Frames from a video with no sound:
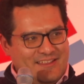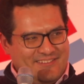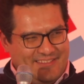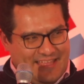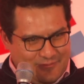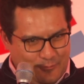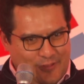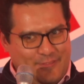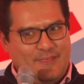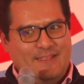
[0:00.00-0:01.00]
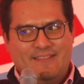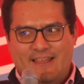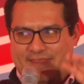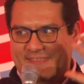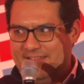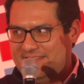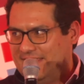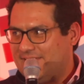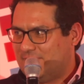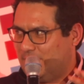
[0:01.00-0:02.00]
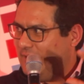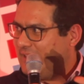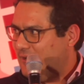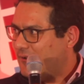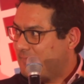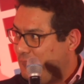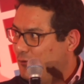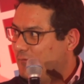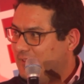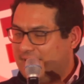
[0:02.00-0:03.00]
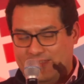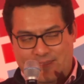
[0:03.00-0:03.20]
So that's one thing that I think dealers are working on improving their